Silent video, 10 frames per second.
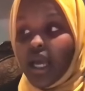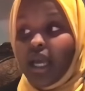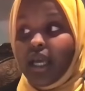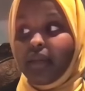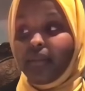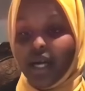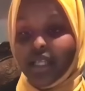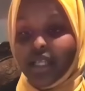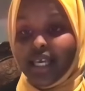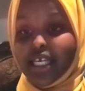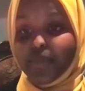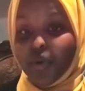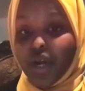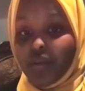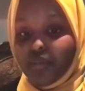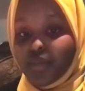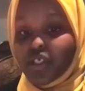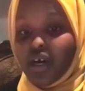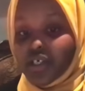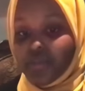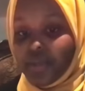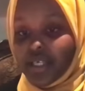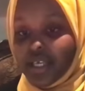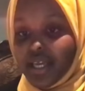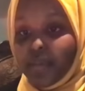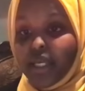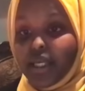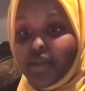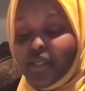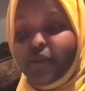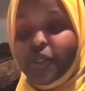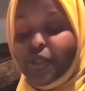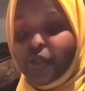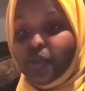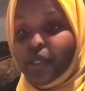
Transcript: In Montana's program, scholarship money cannot be used at religious schools.